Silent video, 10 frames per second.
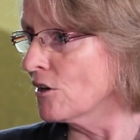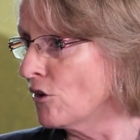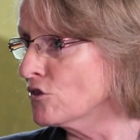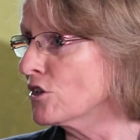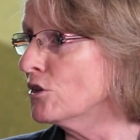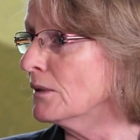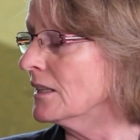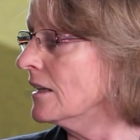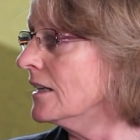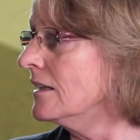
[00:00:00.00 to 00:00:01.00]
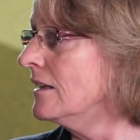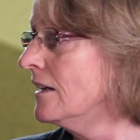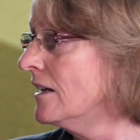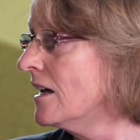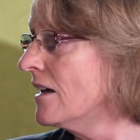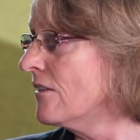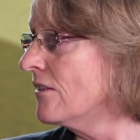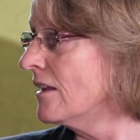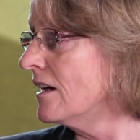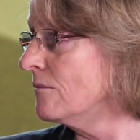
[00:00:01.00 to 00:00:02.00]
consequently
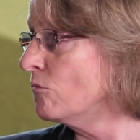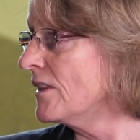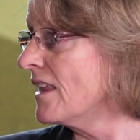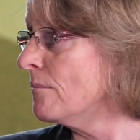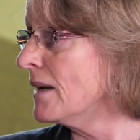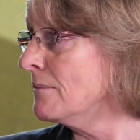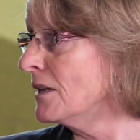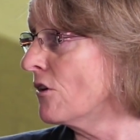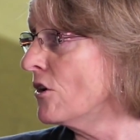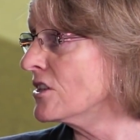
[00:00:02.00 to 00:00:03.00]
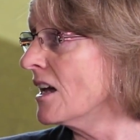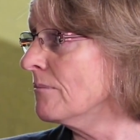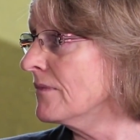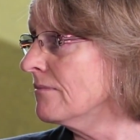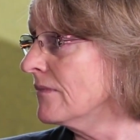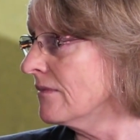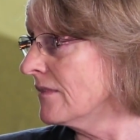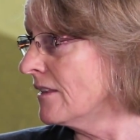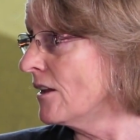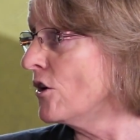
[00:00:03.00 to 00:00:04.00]
when that baby grows up,
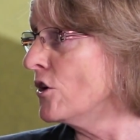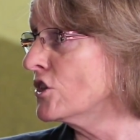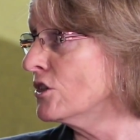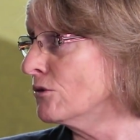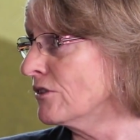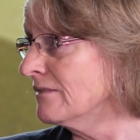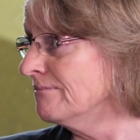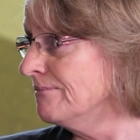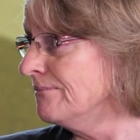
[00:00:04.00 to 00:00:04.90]
her children.